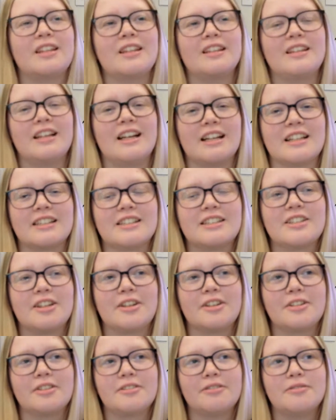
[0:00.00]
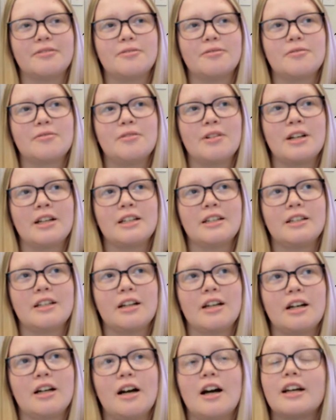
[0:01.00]
Yeah, so right,
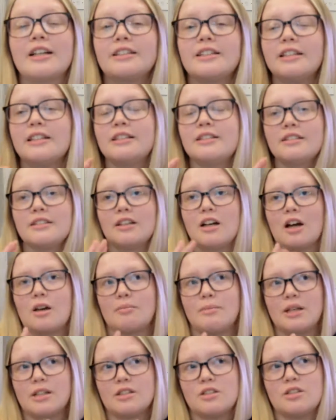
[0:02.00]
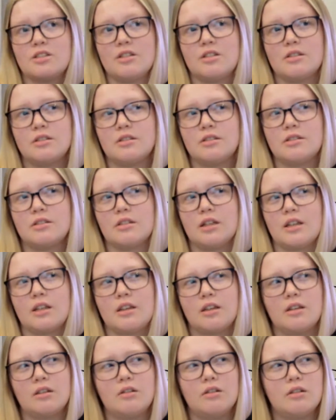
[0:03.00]
I mentioned, I
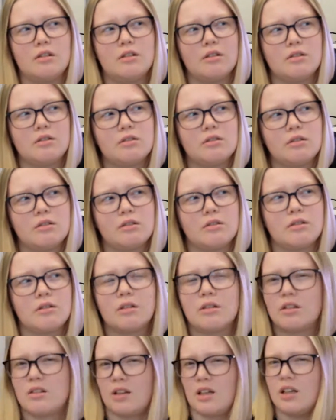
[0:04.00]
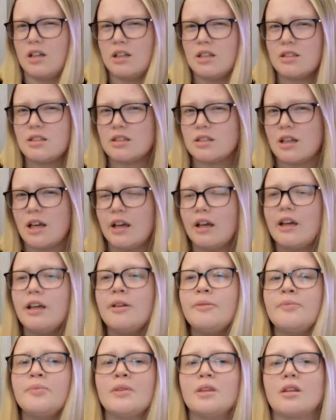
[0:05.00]
think on
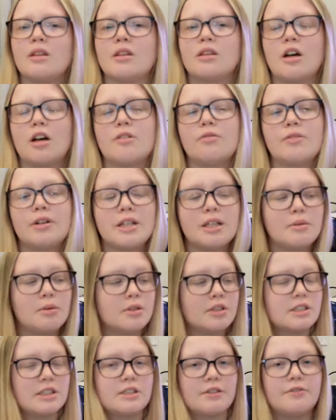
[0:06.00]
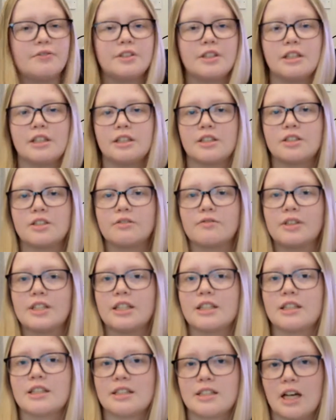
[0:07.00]
Thursday, that I really wanted to finish
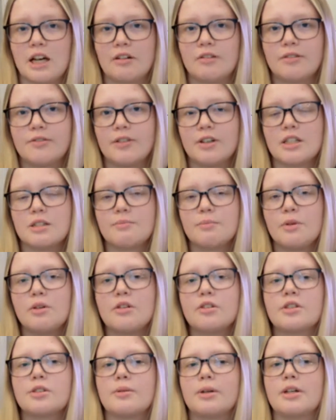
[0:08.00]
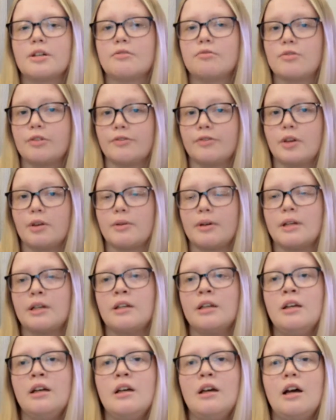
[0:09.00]
reading The Sacrifice book so I could review it.